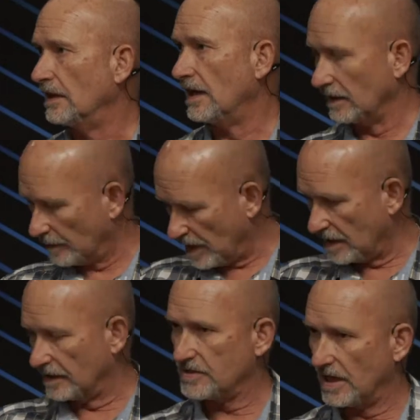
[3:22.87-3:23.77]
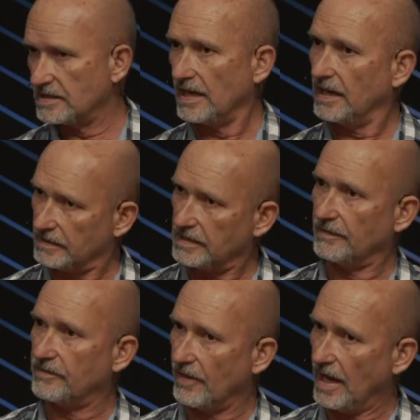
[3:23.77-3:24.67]
and I'll apologize ahead of
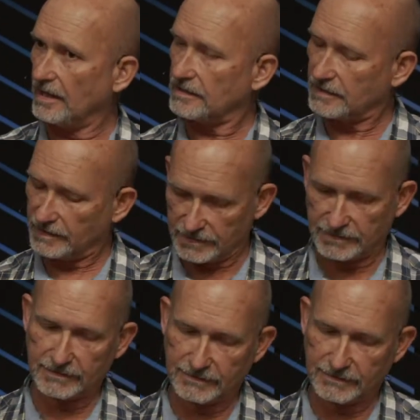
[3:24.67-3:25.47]
time for that, because